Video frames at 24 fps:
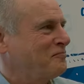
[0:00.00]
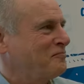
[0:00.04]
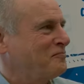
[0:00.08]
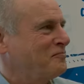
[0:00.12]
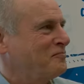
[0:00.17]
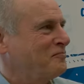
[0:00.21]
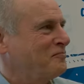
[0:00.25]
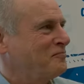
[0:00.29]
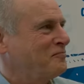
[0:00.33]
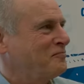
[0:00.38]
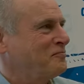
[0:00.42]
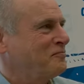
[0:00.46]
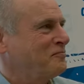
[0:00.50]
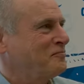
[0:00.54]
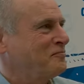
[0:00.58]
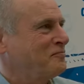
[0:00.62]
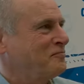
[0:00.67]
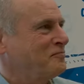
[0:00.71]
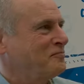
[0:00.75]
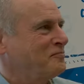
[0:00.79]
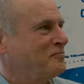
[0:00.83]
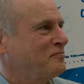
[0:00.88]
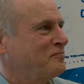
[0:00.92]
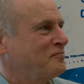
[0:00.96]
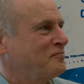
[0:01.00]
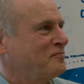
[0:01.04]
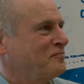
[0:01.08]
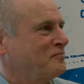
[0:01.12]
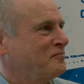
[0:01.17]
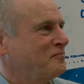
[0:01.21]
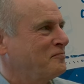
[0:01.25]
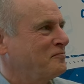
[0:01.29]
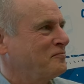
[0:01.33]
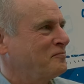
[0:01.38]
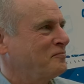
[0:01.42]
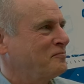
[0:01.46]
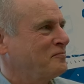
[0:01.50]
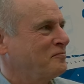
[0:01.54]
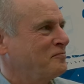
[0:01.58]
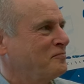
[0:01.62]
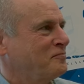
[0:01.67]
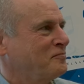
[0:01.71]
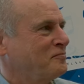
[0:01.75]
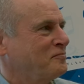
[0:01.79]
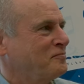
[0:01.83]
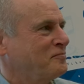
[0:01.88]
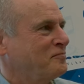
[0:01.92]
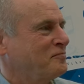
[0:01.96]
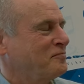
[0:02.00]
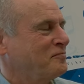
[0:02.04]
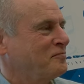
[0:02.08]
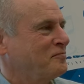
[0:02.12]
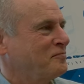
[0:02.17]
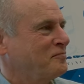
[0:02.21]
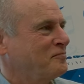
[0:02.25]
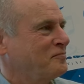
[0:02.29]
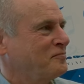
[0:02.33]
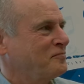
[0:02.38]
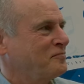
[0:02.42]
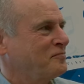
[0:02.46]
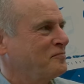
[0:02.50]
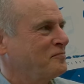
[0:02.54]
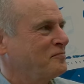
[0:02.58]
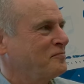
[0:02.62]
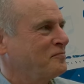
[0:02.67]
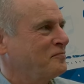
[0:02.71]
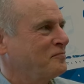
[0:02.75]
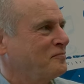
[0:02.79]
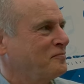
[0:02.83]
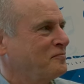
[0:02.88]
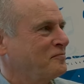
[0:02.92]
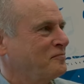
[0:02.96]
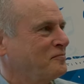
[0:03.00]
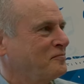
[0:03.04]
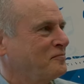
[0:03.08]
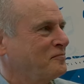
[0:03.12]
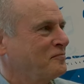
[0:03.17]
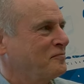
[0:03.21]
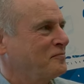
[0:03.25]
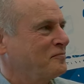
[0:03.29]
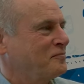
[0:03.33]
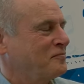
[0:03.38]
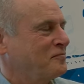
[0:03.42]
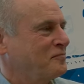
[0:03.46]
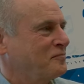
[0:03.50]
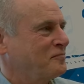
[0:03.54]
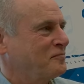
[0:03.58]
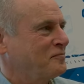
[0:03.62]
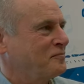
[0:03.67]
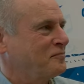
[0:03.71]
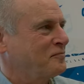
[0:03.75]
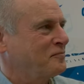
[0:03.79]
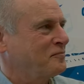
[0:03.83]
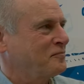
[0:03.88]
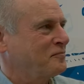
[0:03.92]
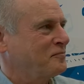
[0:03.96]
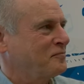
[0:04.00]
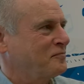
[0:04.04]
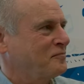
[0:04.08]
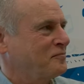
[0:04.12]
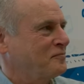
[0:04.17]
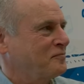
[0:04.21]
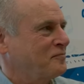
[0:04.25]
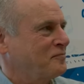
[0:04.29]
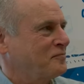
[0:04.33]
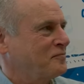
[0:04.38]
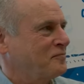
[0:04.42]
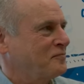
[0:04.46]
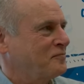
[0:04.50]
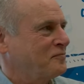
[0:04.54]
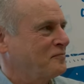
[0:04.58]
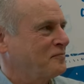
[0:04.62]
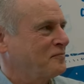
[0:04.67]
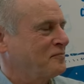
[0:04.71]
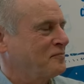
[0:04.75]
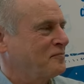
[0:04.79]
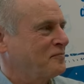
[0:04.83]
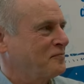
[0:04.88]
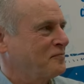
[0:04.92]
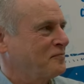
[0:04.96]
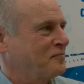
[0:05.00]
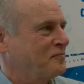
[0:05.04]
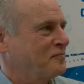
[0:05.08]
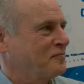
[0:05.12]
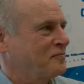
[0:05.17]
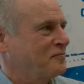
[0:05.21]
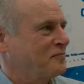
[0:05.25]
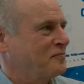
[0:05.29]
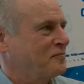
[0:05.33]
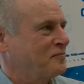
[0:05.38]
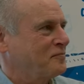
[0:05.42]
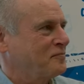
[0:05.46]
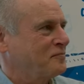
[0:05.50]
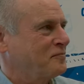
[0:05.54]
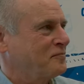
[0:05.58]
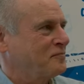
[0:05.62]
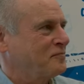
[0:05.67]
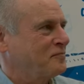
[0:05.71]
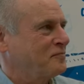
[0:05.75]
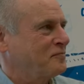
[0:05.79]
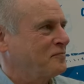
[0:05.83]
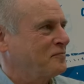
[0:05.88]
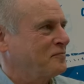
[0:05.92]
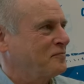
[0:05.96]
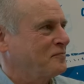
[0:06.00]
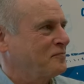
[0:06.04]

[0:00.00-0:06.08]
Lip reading: [no speech]